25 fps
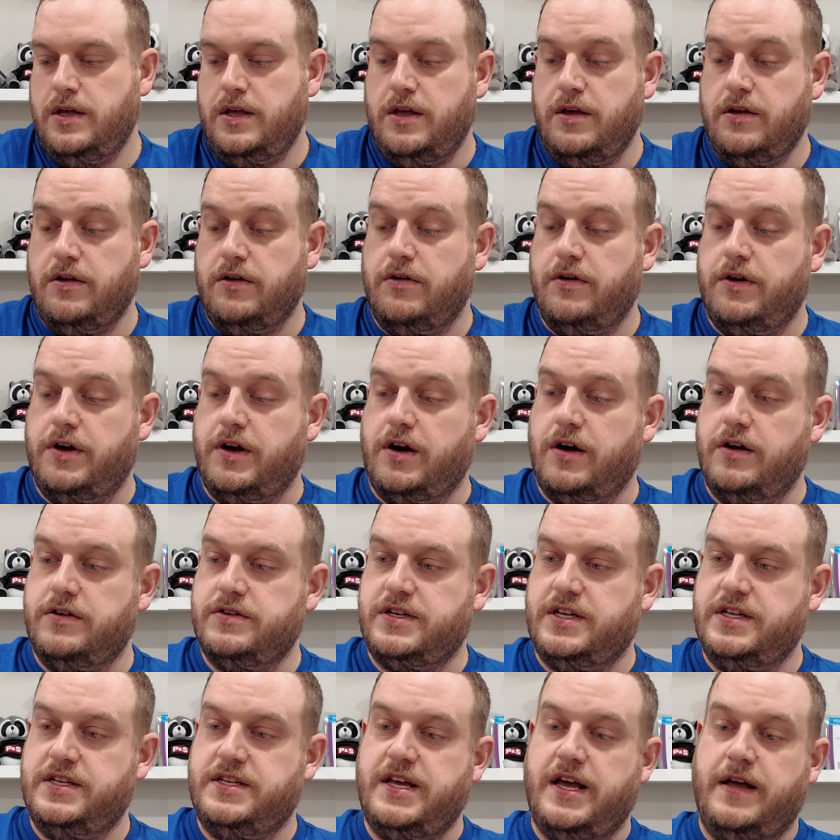You can go to your heart's
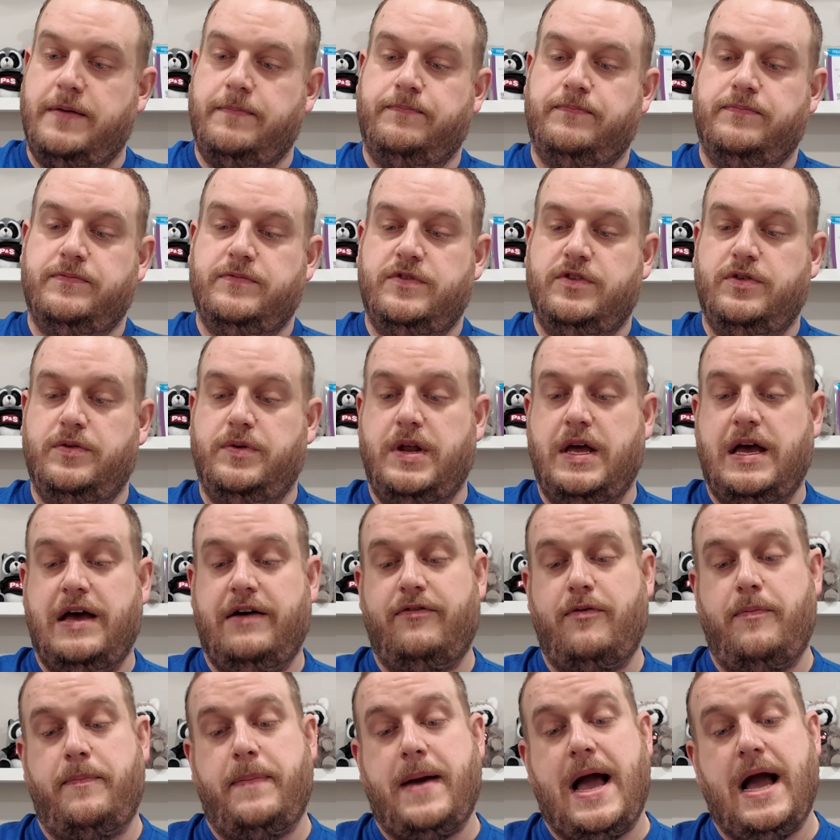content. So we do
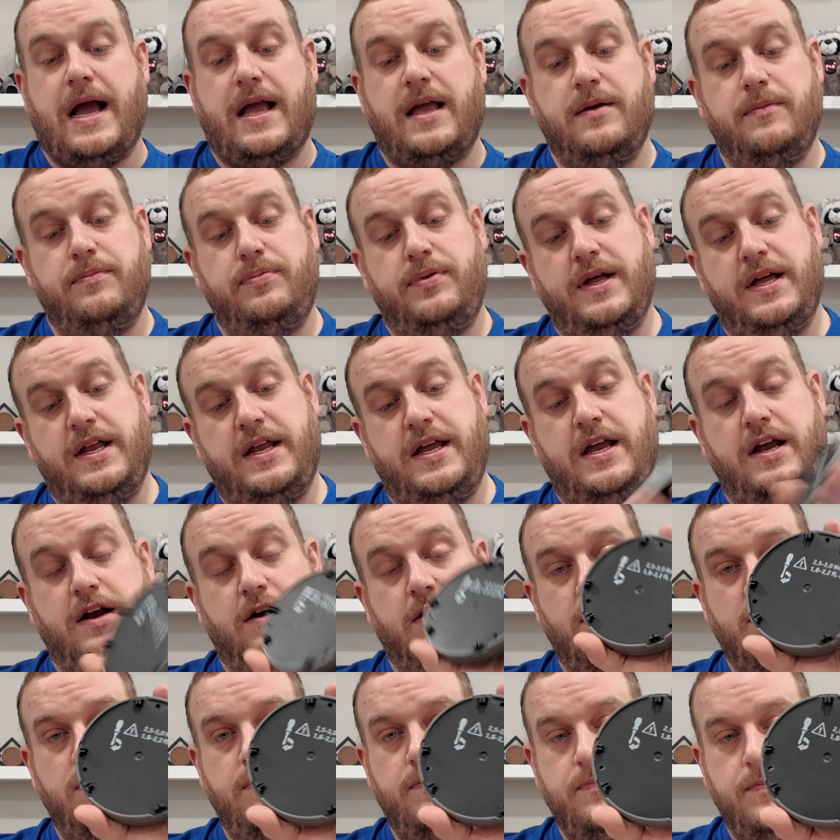have a backing plate
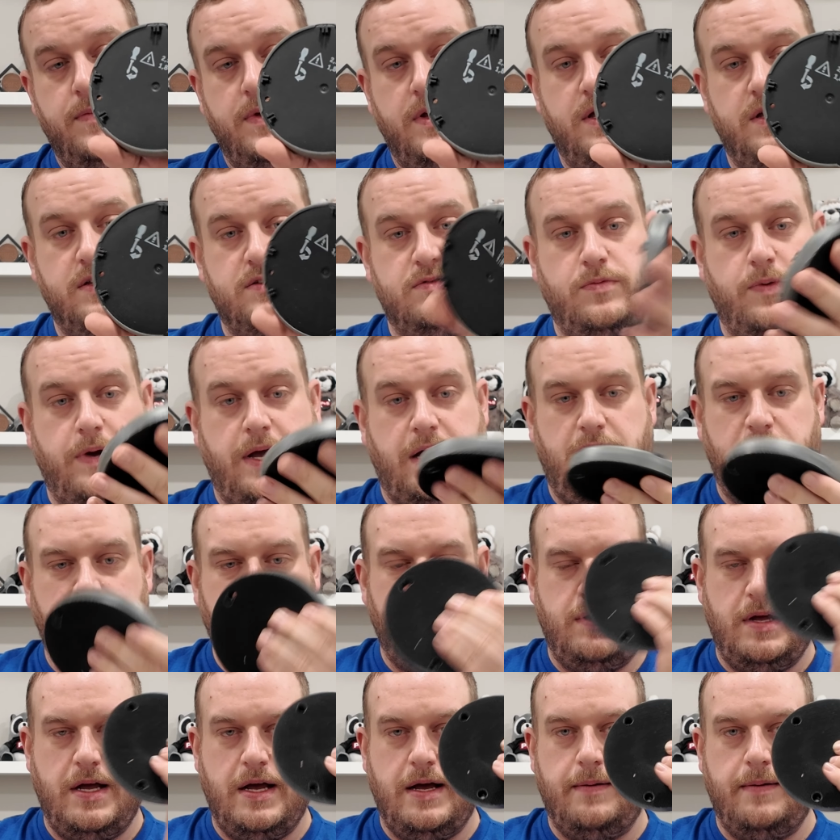here as well.